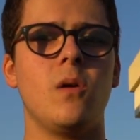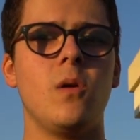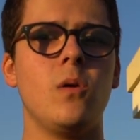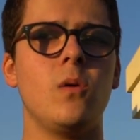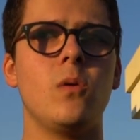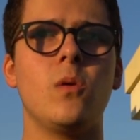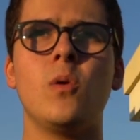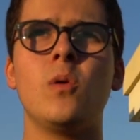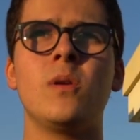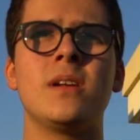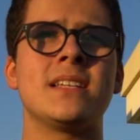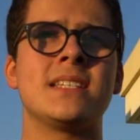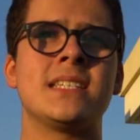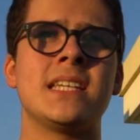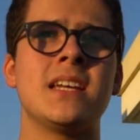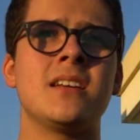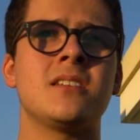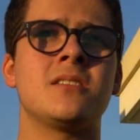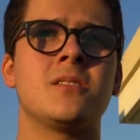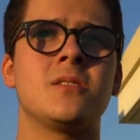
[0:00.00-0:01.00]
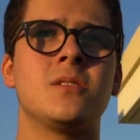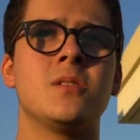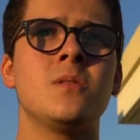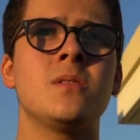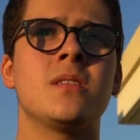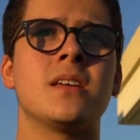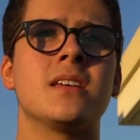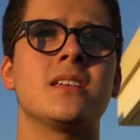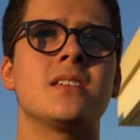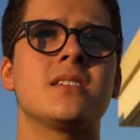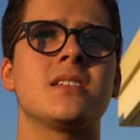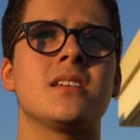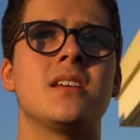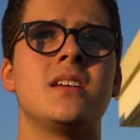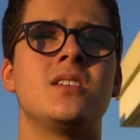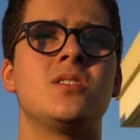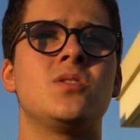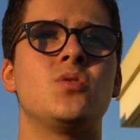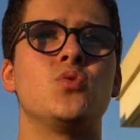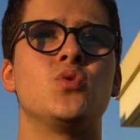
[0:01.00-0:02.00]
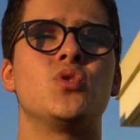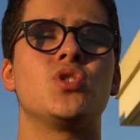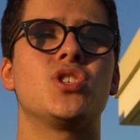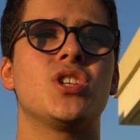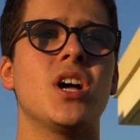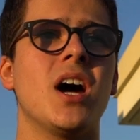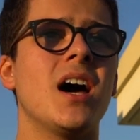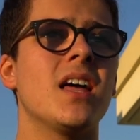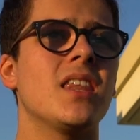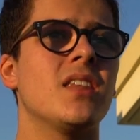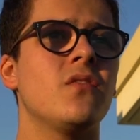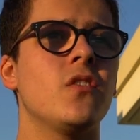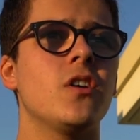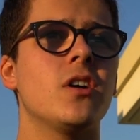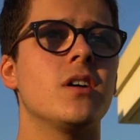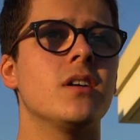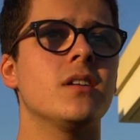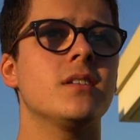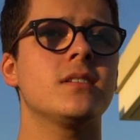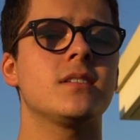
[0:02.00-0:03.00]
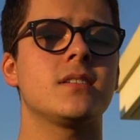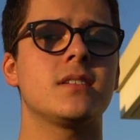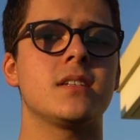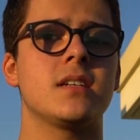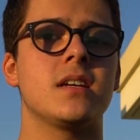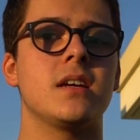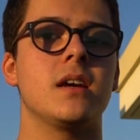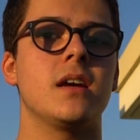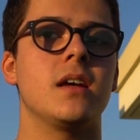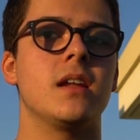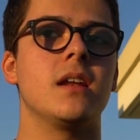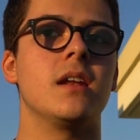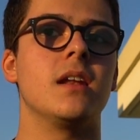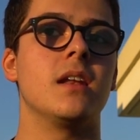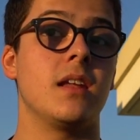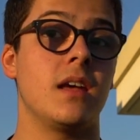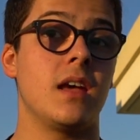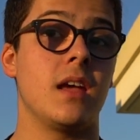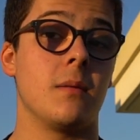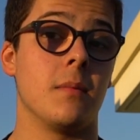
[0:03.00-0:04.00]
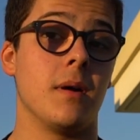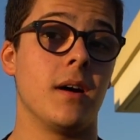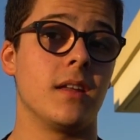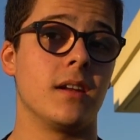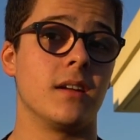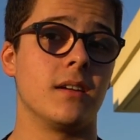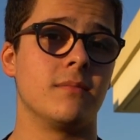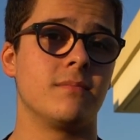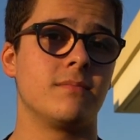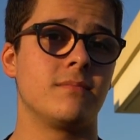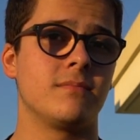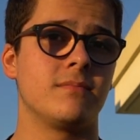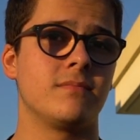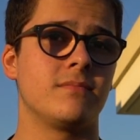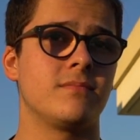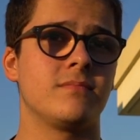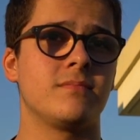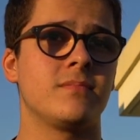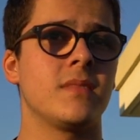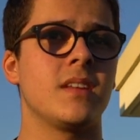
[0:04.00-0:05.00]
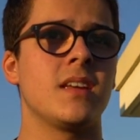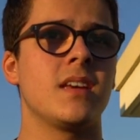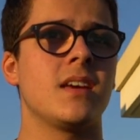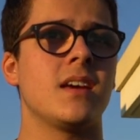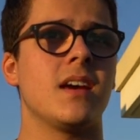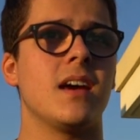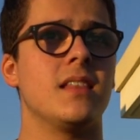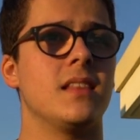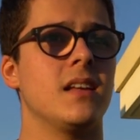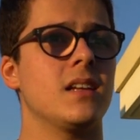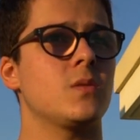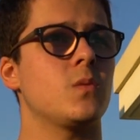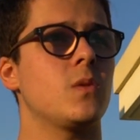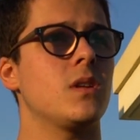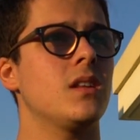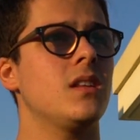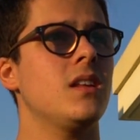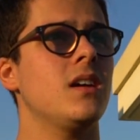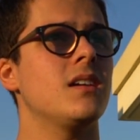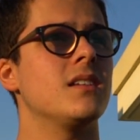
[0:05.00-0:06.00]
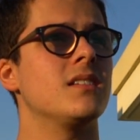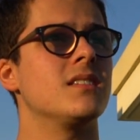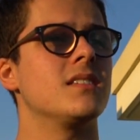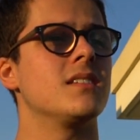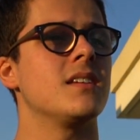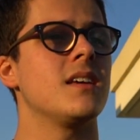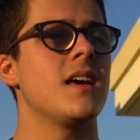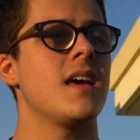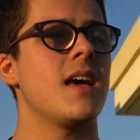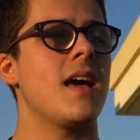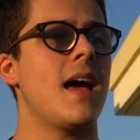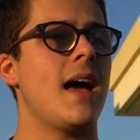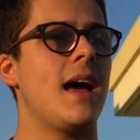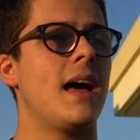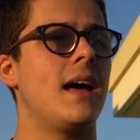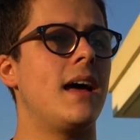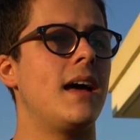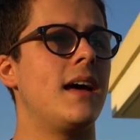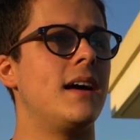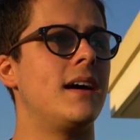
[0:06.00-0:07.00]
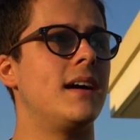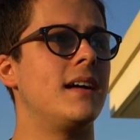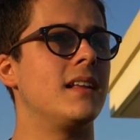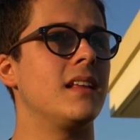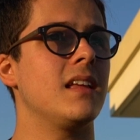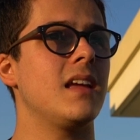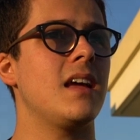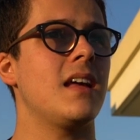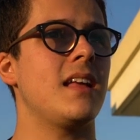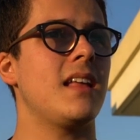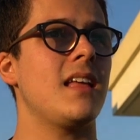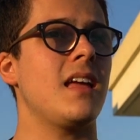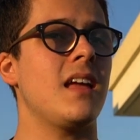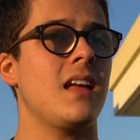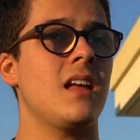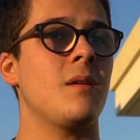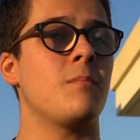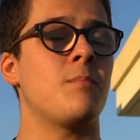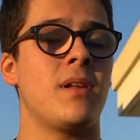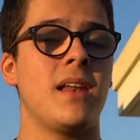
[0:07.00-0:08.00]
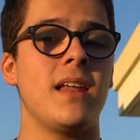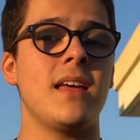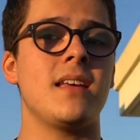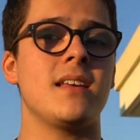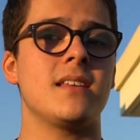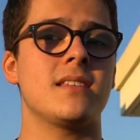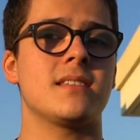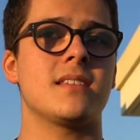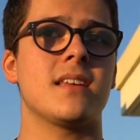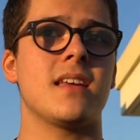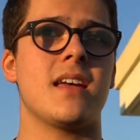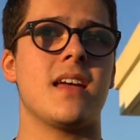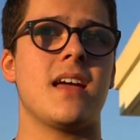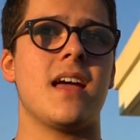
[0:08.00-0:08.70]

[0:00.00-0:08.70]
all it takes to do this is to start the verse in A minor. And that's what it does. And it plays